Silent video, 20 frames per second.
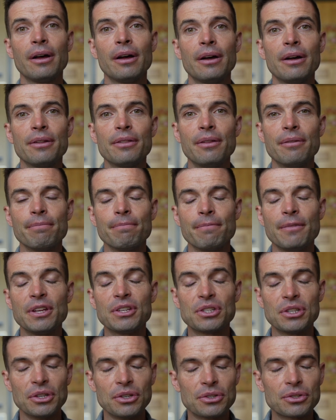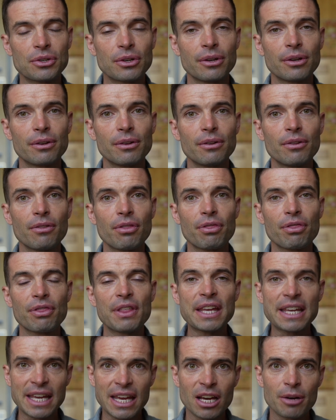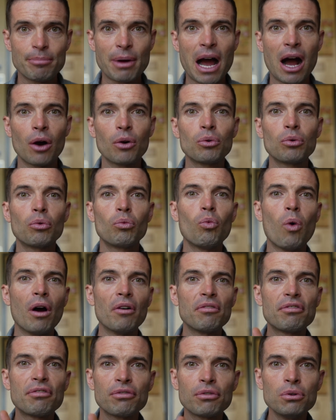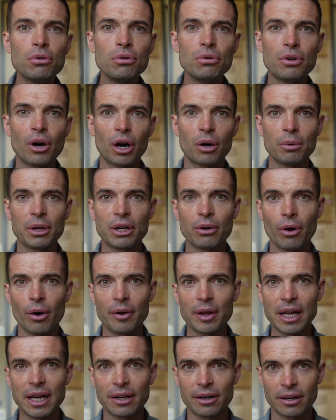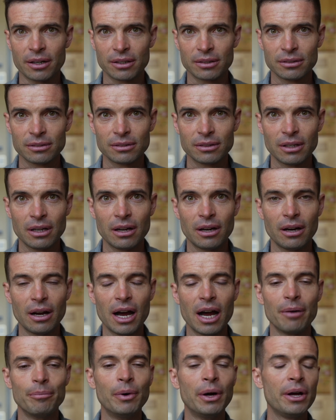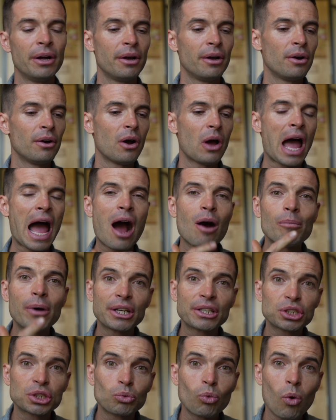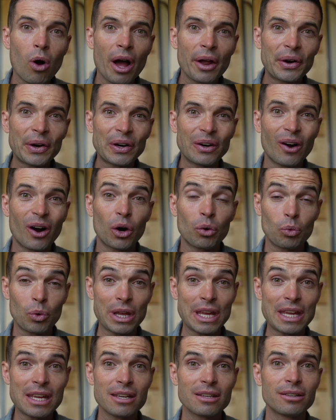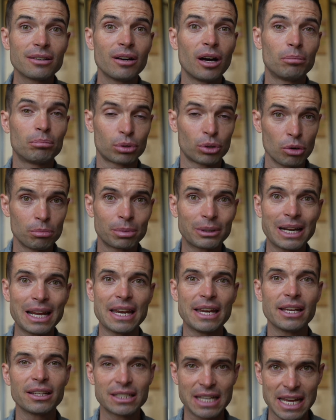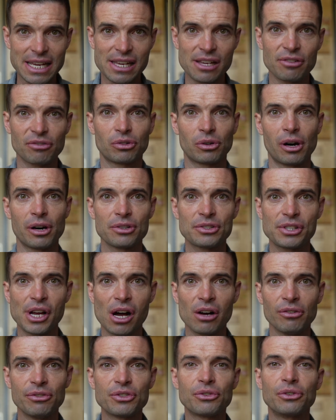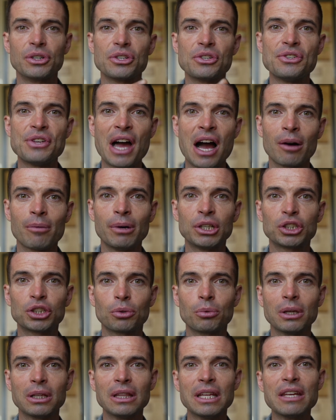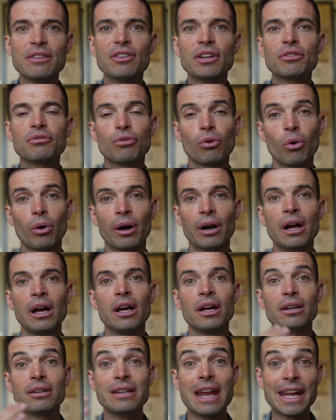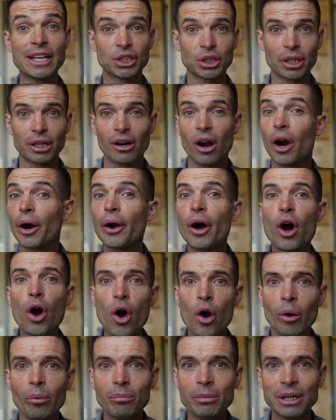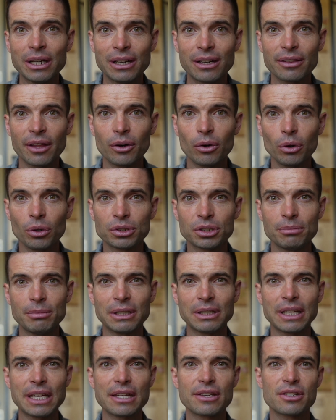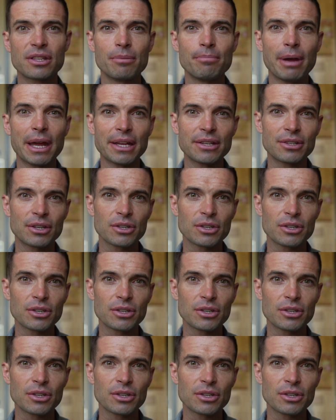This is thinking about what food are we growing here. How much water are we appropriating, taking for ourselves, versus how much are we leaving for nature, our home, that ultimately is the basis